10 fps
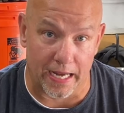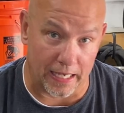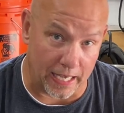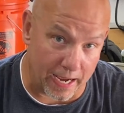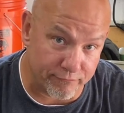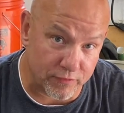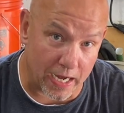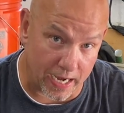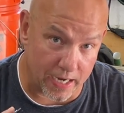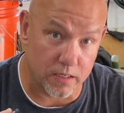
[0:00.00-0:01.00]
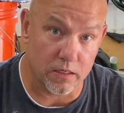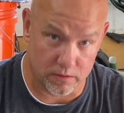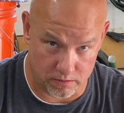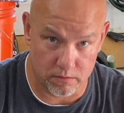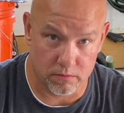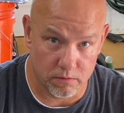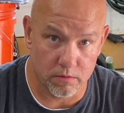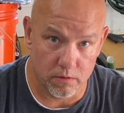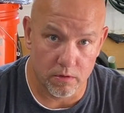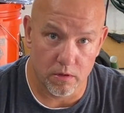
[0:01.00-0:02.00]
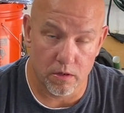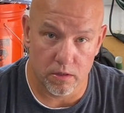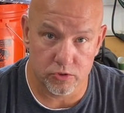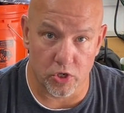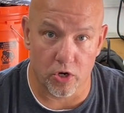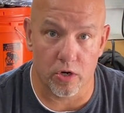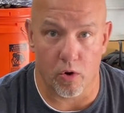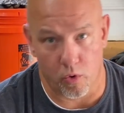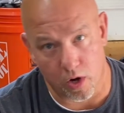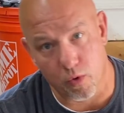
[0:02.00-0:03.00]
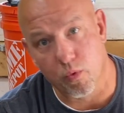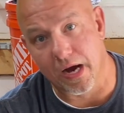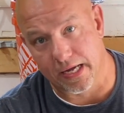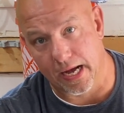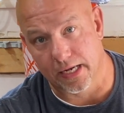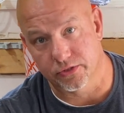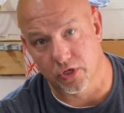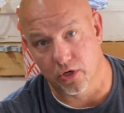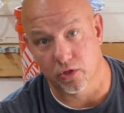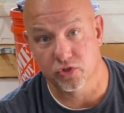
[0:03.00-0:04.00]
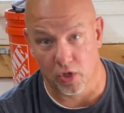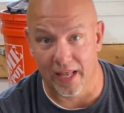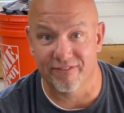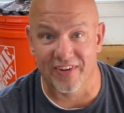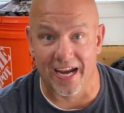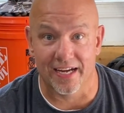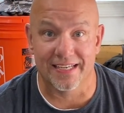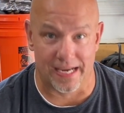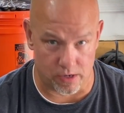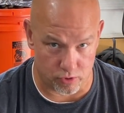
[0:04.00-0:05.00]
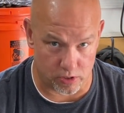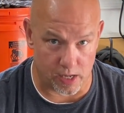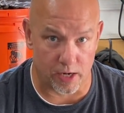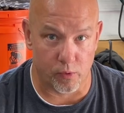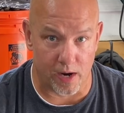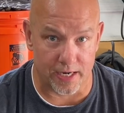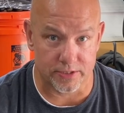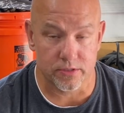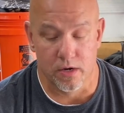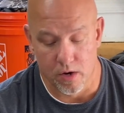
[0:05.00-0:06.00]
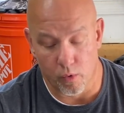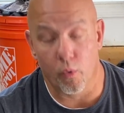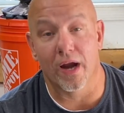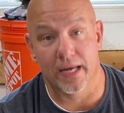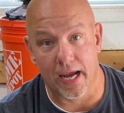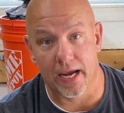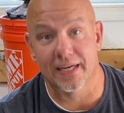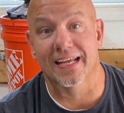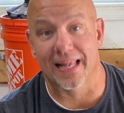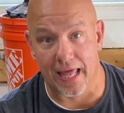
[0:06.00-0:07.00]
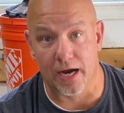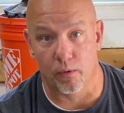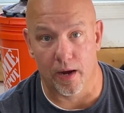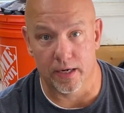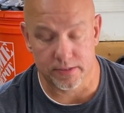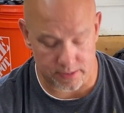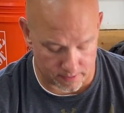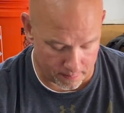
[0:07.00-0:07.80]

a left hand turn or a right hand turn. So left hand counterclockwise, right hand clockwise.